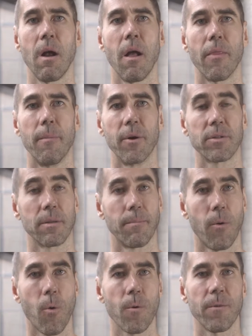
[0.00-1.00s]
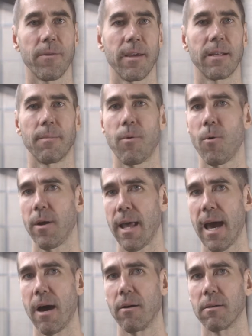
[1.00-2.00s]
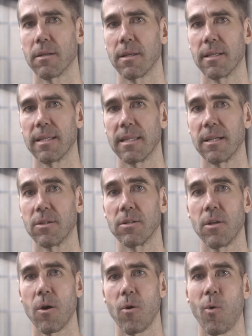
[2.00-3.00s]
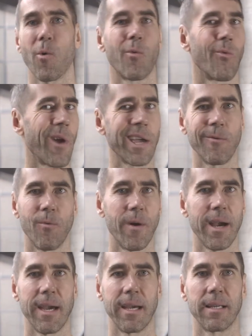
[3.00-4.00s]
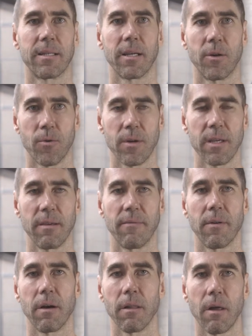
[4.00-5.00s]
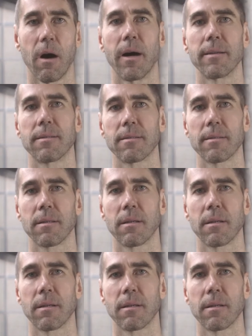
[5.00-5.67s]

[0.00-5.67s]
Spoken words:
The most important thing to point out is that there's no right way to grieve a loss.